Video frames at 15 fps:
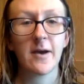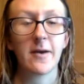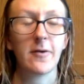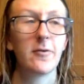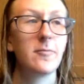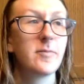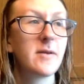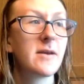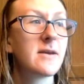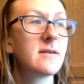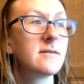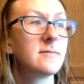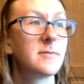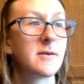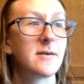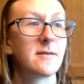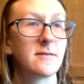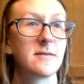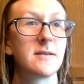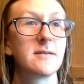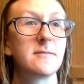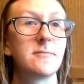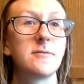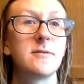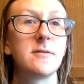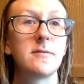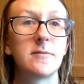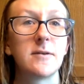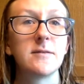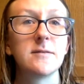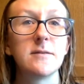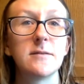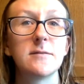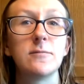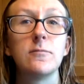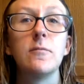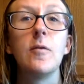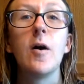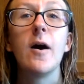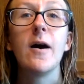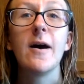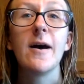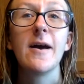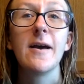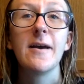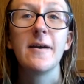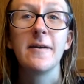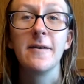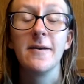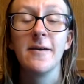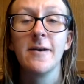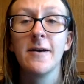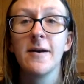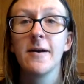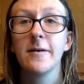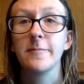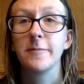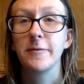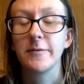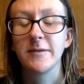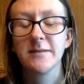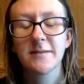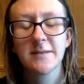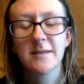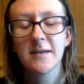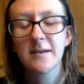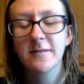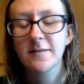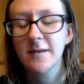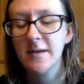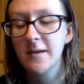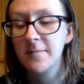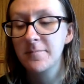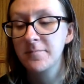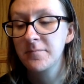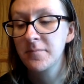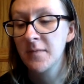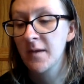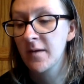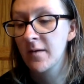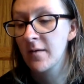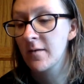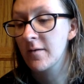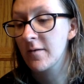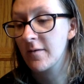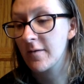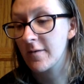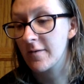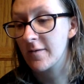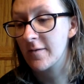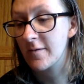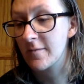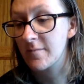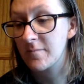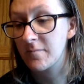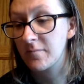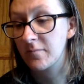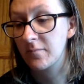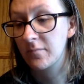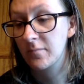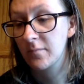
I hope it is because that's one of the reasons why I'm going to see Endgame. Um,